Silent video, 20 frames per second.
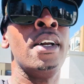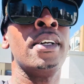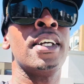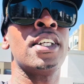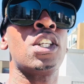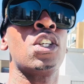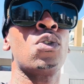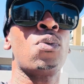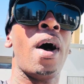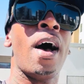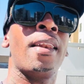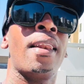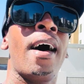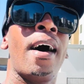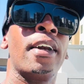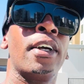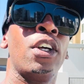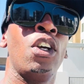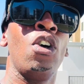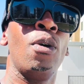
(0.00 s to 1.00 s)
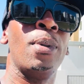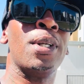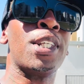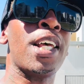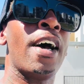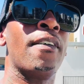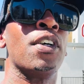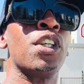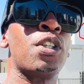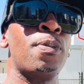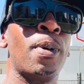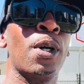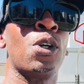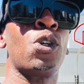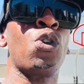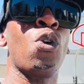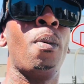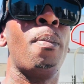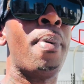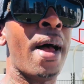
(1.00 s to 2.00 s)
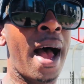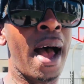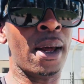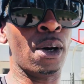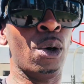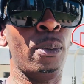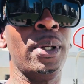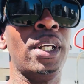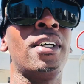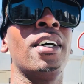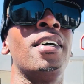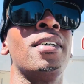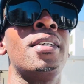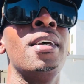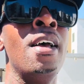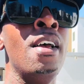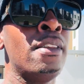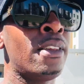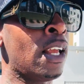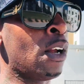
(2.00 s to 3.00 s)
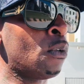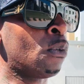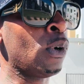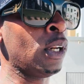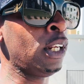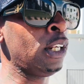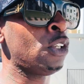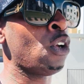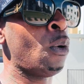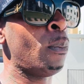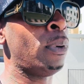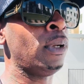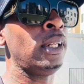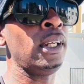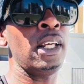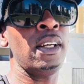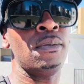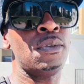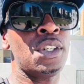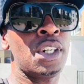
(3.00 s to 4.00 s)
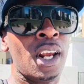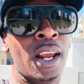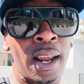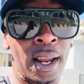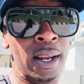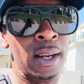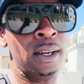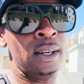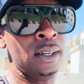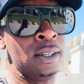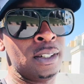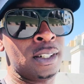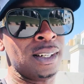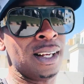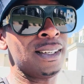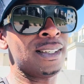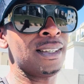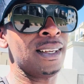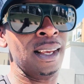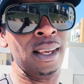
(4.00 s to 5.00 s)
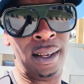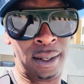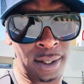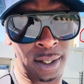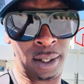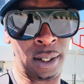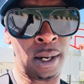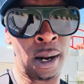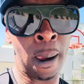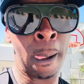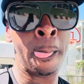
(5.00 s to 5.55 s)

This is why a lot of humans have a spiritual battle, because they really don't believe change is easy.